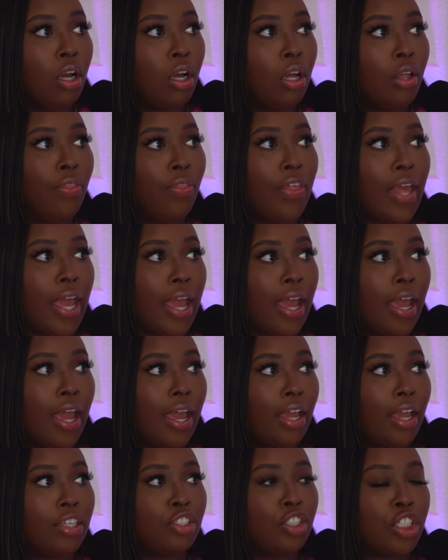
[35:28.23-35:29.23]

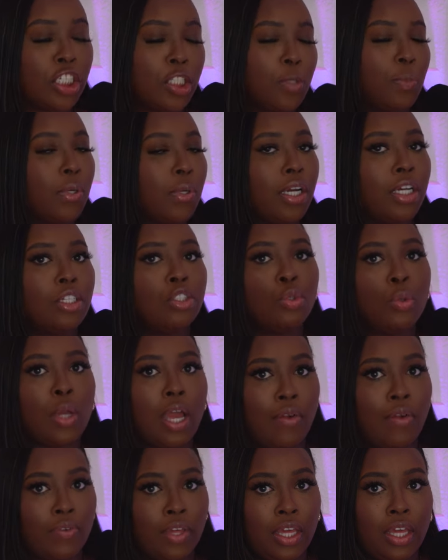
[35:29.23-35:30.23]
that just because you
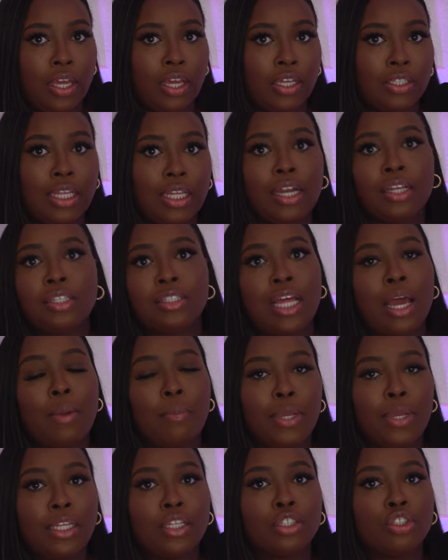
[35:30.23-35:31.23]
have kids, that does not
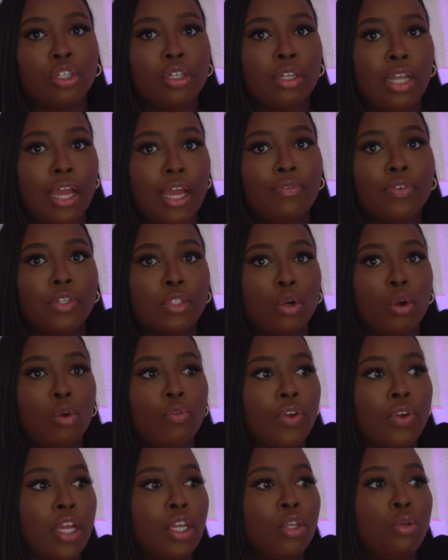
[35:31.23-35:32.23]
mean that your life is over,
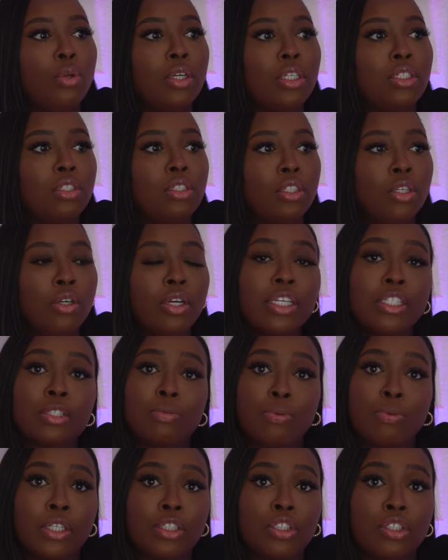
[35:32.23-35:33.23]
and you can still
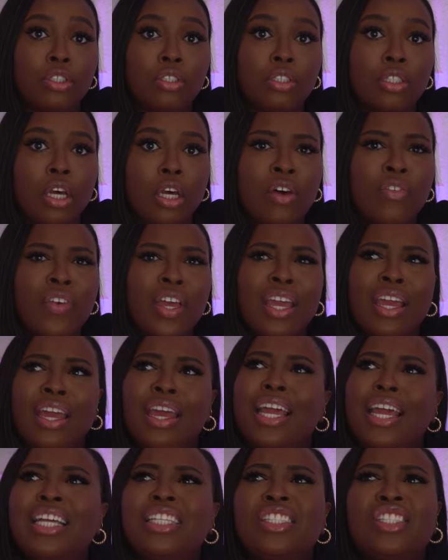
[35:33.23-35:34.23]
express yourself,
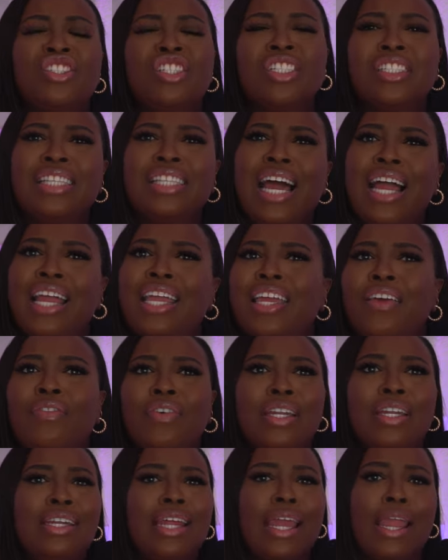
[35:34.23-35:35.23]
and to just not give a
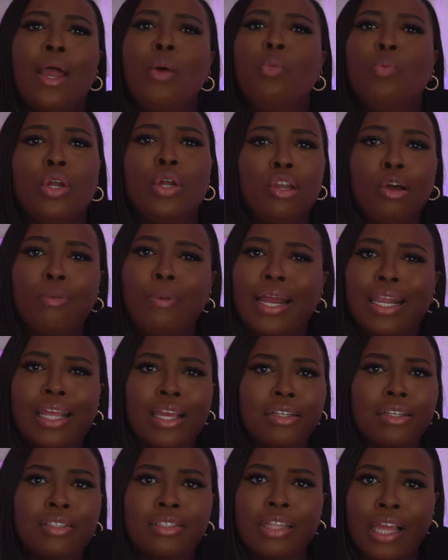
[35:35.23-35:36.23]
damn what nobody
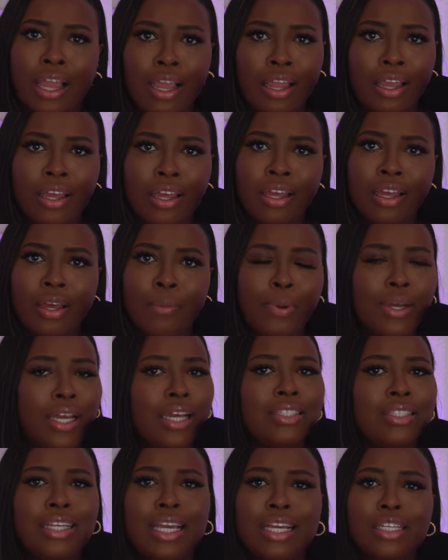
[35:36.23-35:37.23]
else think.
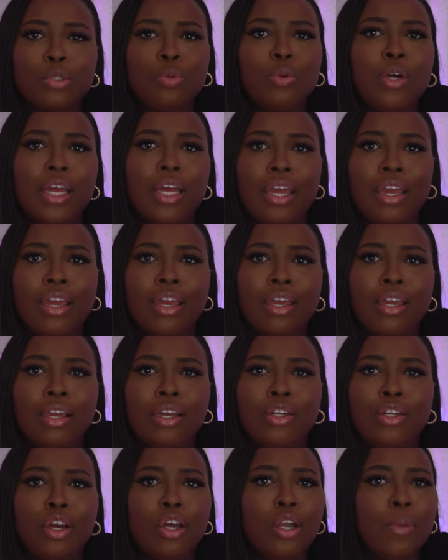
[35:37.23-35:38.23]
Because guess what?
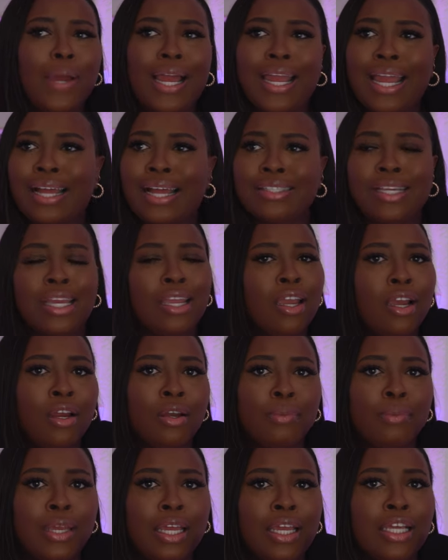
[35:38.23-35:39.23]
Don't nobody got to take care of
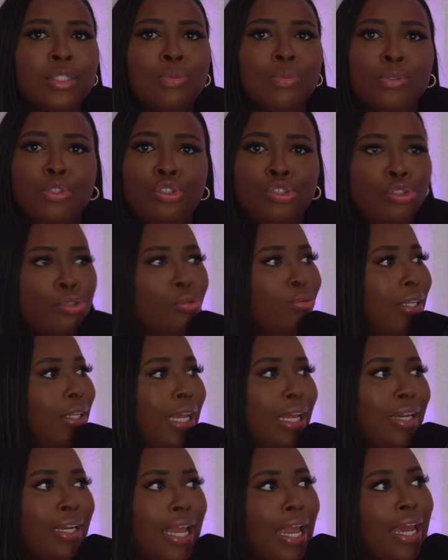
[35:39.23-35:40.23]
them kids but you and they
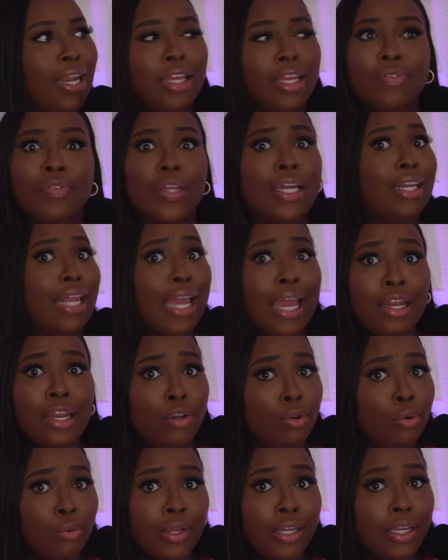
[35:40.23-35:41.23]
daddy, if they daddy
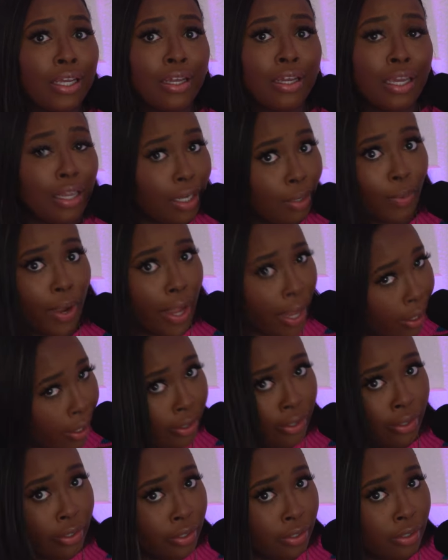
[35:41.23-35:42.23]
doing it anyway.
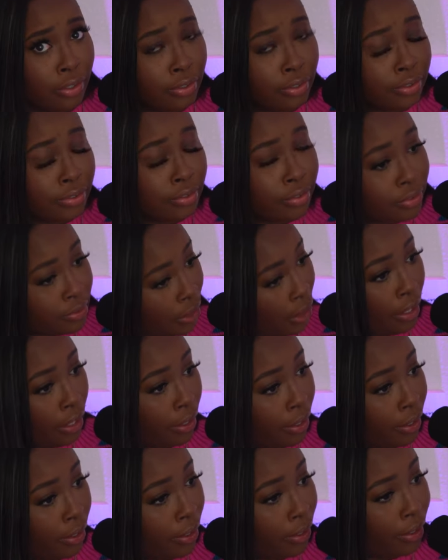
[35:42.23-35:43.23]

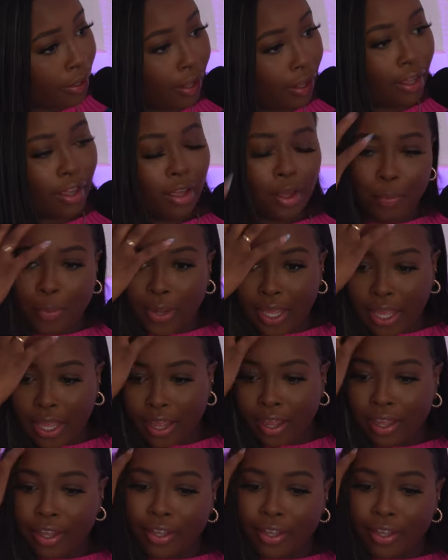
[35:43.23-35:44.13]
But,